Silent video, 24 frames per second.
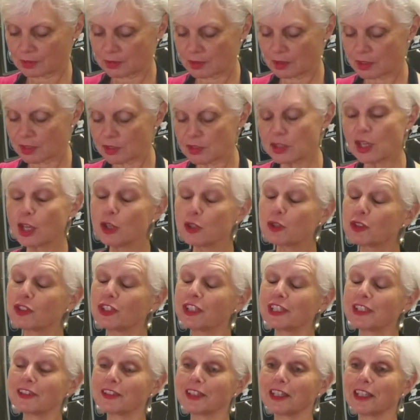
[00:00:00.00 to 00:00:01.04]
No
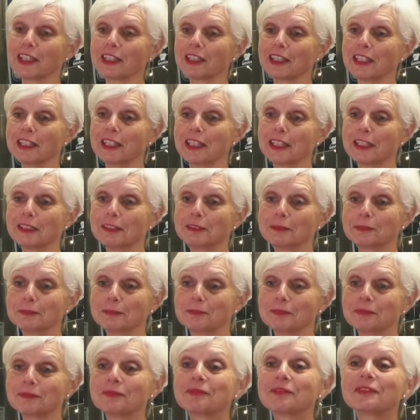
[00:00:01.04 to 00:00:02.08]
cheating here.
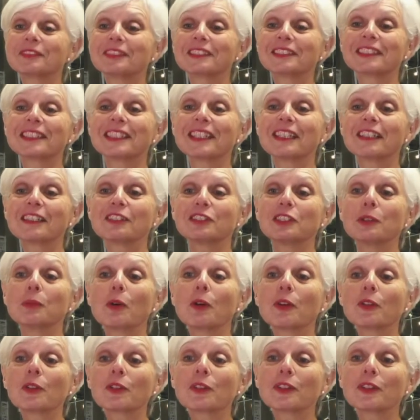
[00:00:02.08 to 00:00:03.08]
She what?